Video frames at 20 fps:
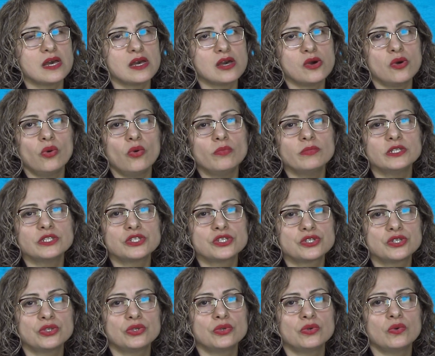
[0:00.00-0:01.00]
a homage
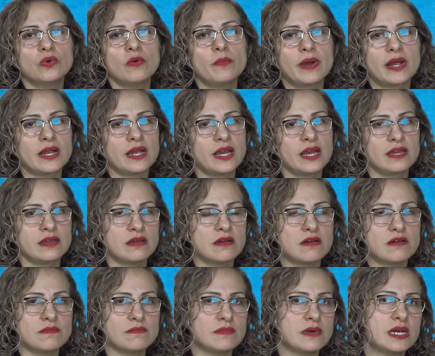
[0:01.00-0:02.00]
to Omar
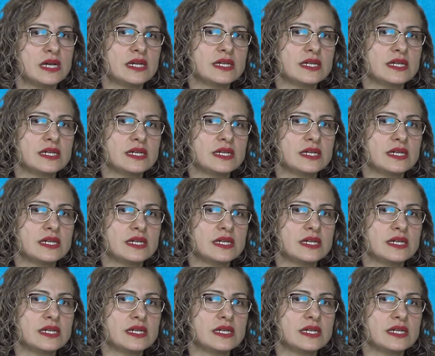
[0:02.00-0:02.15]
Khayyam,